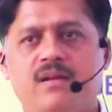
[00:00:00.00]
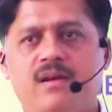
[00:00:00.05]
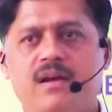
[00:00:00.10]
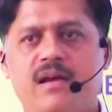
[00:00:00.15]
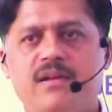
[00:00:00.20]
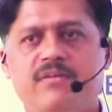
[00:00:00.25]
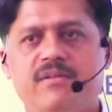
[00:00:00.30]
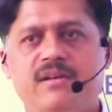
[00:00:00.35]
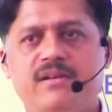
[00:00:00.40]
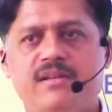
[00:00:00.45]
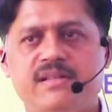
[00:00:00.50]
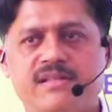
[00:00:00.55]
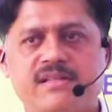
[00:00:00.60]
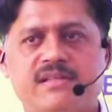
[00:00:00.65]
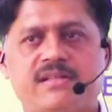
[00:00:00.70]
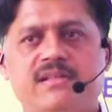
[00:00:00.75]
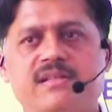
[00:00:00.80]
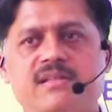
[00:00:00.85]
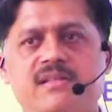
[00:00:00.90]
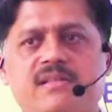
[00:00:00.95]
I will
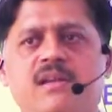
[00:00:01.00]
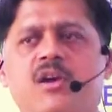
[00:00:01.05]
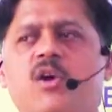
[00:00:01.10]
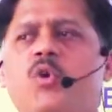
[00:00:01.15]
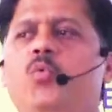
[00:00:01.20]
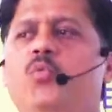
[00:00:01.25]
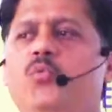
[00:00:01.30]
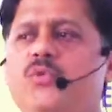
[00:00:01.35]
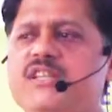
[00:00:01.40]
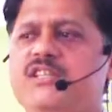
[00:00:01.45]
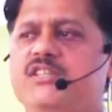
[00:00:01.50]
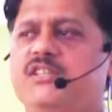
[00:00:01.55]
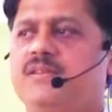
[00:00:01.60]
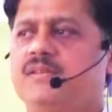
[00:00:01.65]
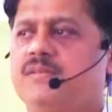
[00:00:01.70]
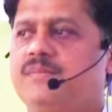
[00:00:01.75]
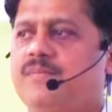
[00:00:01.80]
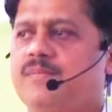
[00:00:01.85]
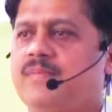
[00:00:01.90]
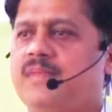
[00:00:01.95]
discuss which
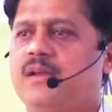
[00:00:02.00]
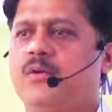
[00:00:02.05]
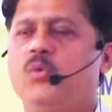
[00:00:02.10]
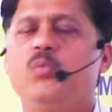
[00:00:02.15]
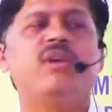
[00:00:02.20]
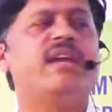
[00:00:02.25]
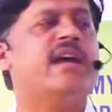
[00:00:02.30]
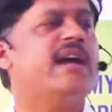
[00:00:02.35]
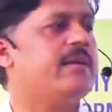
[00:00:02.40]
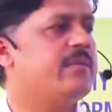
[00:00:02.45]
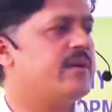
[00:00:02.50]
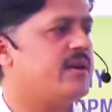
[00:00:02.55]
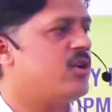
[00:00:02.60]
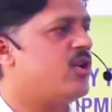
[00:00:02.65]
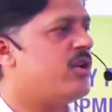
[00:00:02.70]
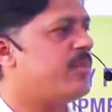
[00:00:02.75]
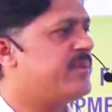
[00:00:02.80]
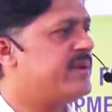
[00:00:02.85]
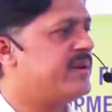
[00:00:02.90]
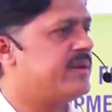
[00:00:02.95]
we have
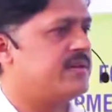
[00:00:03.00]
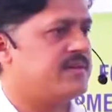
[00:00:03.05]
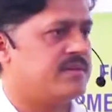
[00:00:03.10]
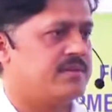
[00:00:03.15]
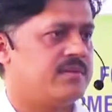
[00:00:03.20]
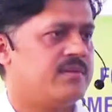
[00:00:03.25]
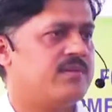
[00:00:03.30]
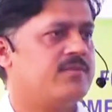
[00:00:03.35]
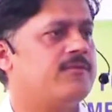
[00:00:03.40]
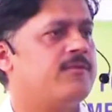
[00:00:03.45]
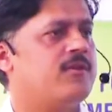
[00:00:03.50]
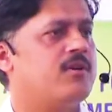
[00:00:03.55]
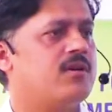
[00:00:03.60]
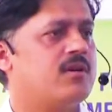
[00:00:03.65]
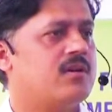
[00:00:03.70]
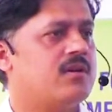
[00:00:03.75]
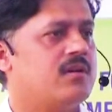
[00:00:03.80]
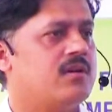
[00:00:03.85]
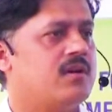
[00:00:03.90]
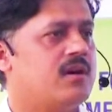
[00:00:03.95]
adopted
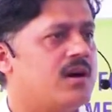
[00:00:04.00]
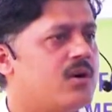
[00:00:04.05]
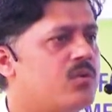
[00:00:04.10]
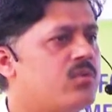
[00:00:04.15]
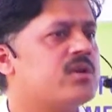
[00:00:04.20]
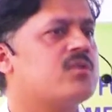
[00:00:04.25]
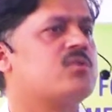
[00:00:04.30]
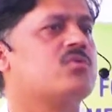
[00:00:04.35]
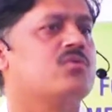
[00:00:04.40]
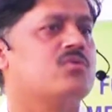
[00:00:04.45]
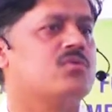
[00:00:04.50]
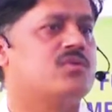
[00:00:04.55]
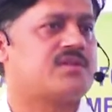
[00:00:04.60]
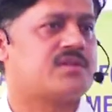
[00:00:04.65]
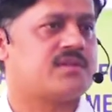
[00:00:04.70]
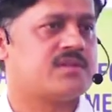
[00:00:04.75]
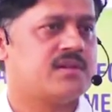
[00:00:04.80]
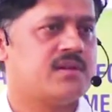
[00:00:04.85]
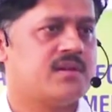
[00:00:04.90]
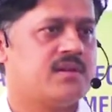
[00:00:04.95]
for our
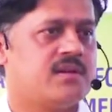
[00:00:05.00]
course.